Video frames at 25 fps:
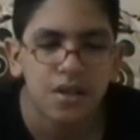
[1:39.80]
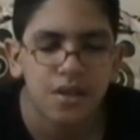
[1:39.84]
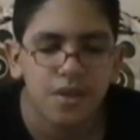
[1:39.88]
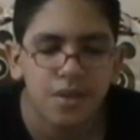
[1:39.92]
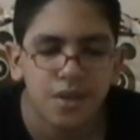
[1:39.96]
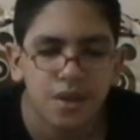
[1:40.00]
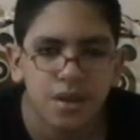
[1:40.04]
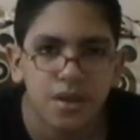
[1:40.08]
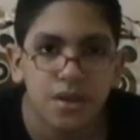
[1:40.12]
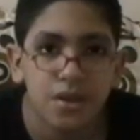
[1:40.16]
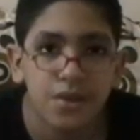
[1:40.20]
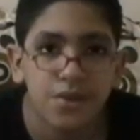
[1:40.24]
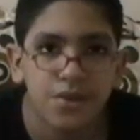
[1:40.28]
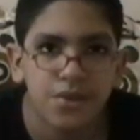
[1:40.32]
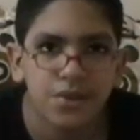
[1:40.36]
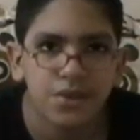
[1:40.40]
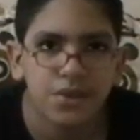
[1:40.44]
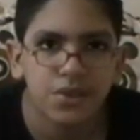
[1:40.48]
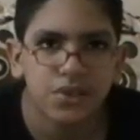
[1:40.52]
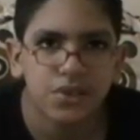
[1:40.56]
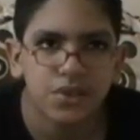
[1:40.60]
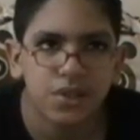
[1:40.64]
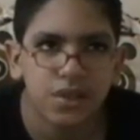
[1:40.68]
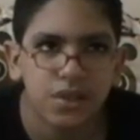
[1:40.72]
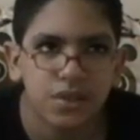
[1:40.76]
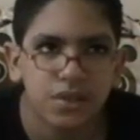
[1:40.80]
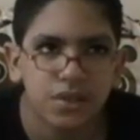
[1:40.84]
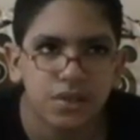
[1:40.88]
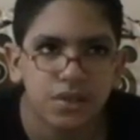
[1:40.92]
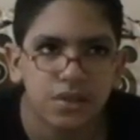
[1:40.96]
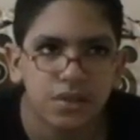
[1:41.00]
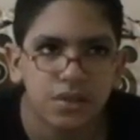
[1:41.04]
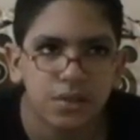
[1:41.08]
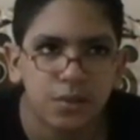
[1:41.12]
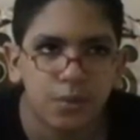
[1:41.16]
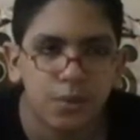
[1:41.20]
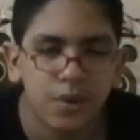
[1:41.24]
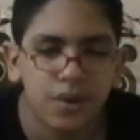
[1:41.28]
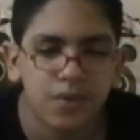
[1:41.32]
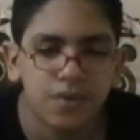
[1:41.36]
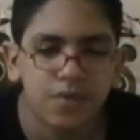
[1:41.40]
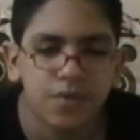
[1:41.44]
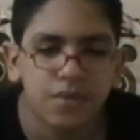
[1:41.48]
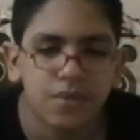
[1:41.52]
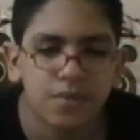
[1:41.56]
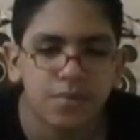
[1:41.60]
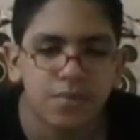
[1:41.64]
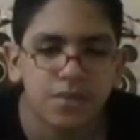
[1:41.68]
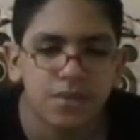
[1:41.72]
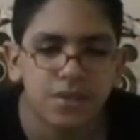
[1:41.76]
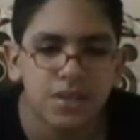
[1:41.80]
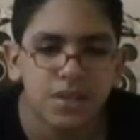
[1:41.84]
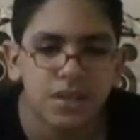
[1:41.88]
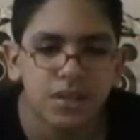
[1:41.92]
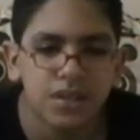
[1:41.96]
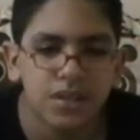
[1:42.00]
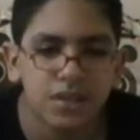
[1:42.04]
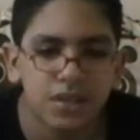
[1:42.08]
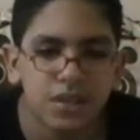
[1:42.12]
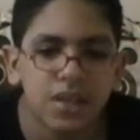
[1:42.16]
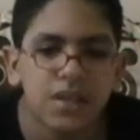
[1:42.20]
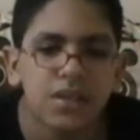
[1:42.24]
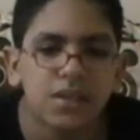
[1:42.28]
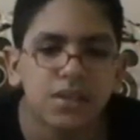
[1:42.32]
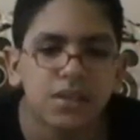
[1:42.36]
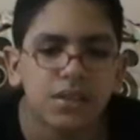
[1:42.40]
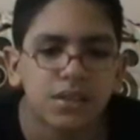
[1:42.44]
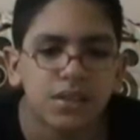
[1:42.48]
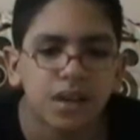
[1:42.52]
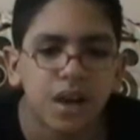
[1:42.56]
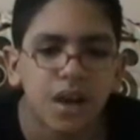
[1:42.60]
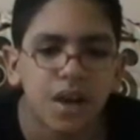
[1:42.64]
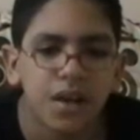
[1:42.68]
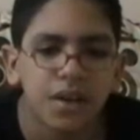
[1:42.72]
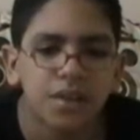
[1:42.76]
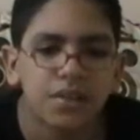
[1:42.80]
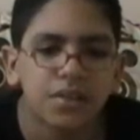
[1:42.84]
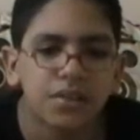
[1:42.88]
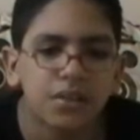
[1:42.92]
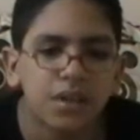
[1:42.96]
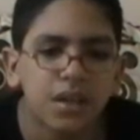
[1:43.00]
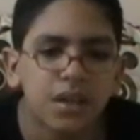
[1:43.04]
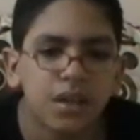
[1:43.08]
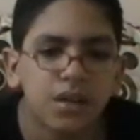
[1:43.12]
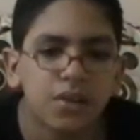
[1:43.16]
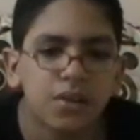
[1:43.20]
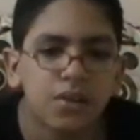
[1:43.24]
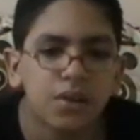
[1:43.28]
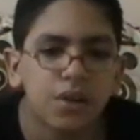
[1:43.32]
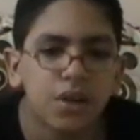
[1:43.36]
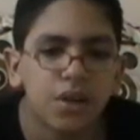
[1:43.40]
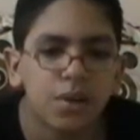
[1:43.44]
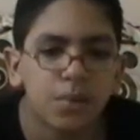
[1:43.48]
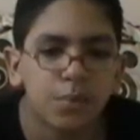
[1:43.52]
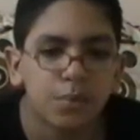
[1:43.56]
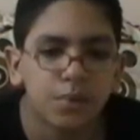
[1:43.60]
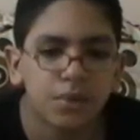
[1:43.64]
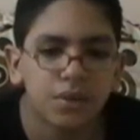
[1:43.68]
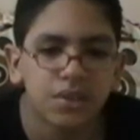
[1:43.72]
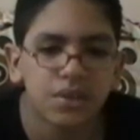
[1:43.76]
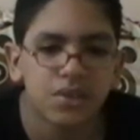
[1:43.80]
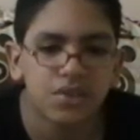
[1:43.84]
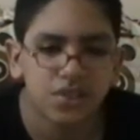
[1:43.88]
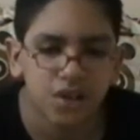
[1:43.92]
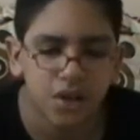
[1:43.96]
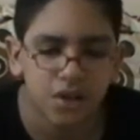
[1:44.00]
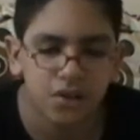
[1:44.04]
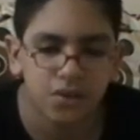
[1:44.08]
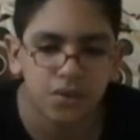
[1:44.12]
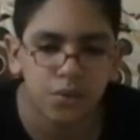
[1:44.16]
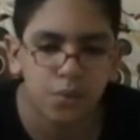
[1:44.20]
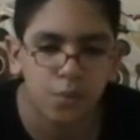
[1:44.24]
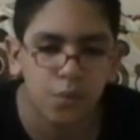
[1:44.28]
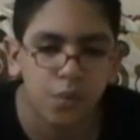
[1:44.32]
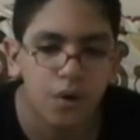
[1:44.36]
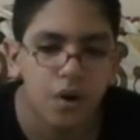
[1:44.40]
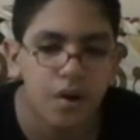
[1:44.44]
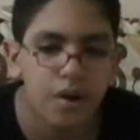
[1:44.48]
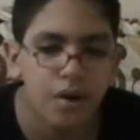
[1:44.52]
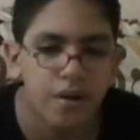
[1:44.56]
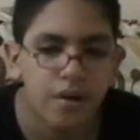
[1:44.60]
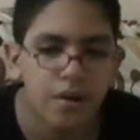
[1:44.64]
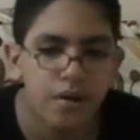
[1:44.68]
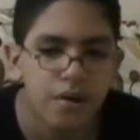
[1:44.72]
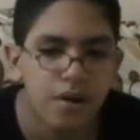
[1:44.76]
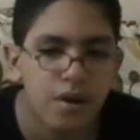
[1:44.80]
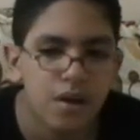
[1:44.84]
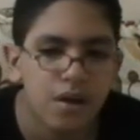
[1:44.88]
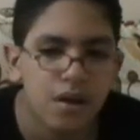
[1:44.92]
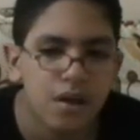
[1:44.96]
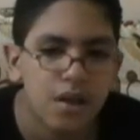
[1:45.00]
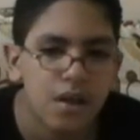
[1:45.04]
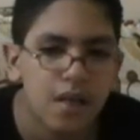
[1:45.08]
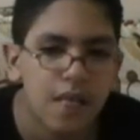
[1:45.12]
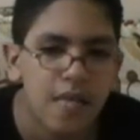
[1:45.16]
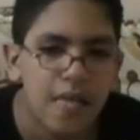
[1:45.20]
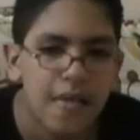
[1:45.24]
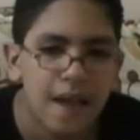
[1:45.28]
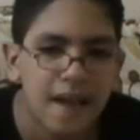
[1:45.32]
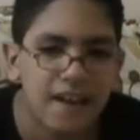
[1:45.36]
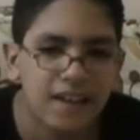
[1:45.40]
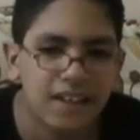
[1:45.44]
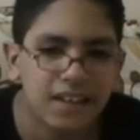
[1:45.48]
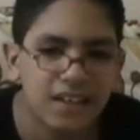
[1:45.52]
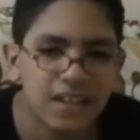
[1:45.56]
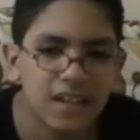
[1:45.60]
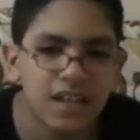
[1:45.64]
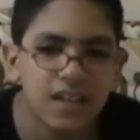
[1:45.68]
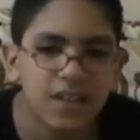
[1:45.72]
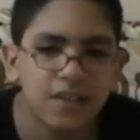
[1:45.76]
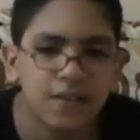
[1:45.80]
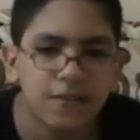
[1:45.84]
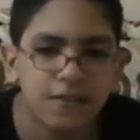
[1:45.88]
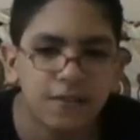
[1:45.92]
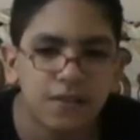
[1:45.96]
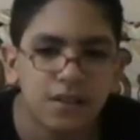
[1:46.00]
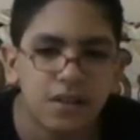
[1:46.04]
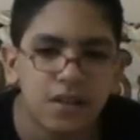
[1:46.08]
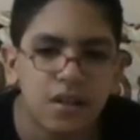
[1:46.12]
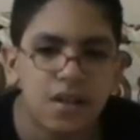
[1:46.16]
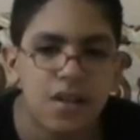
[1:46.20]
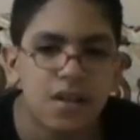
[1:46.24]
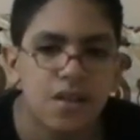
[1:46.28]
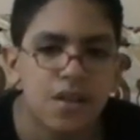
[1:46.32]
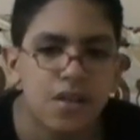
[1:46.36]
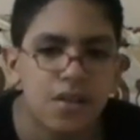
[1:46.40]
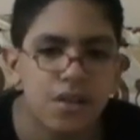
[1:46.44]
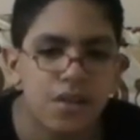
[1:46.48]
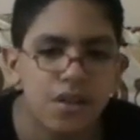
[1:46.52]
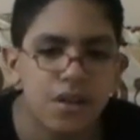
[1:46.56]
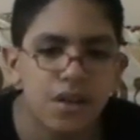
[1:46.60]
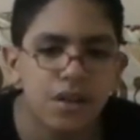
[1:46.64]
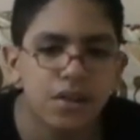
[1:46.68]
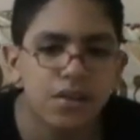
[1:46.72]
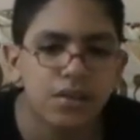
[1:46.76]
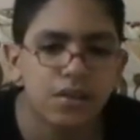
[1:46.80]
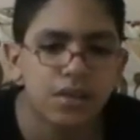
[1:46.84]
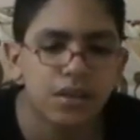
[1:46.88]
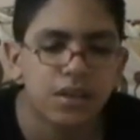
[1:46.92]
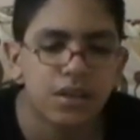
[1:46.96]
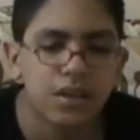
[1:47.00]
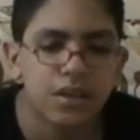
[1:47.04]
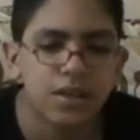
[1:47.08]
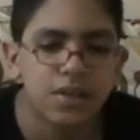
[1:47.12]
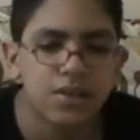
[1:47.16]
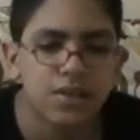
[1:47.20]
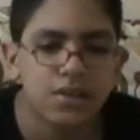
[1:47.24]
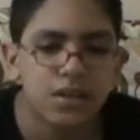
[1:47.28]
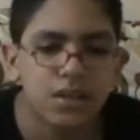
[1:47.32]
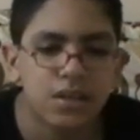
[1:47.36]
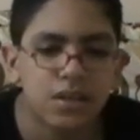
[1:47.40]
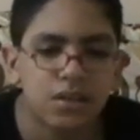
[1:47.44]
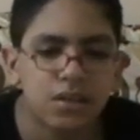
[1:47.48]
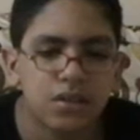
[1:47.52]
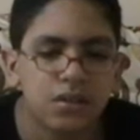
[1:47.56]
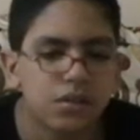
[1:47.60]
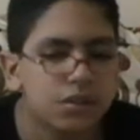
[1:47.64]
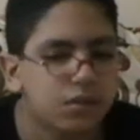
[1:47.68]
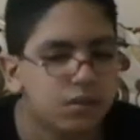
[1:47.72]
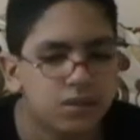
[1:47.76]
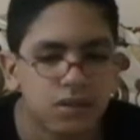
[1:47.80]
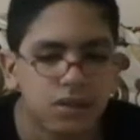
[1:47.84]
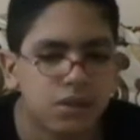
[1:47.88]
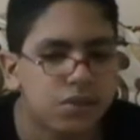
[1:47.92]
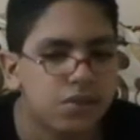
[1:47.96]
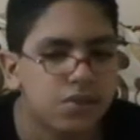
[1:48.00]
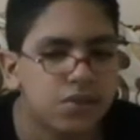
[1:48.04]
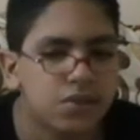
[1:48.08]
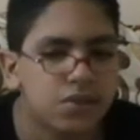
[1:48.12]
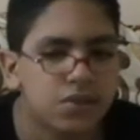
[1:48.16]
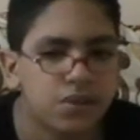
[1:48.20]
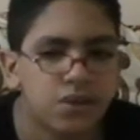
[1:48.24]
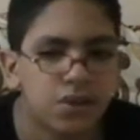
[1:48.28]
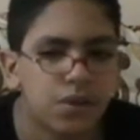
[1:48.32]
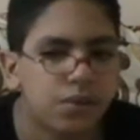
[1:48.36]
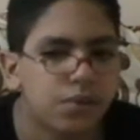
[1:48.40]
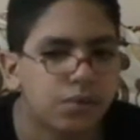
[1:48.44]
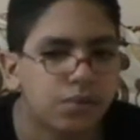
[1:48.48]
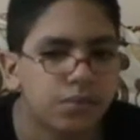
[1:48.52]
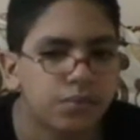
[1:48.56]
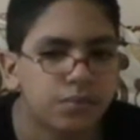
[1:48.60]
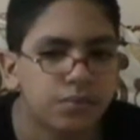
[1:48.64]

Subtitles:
Then they said, one of them said, yes, I can take you there, but it's underwater, a cave. Then the king said, let's go.